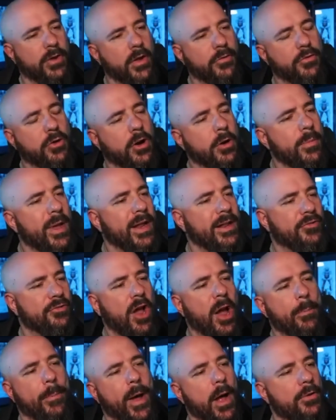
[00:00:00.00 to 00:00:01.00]
If you want to make
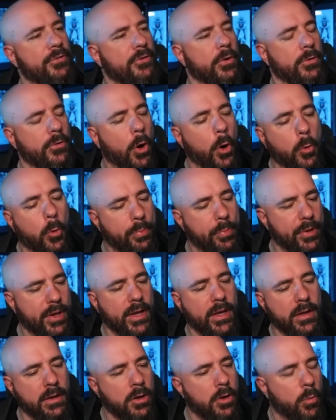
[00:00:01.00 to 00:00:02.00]
dropouts
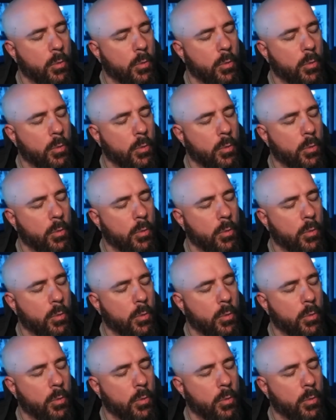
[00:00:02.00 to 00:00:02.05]
OP,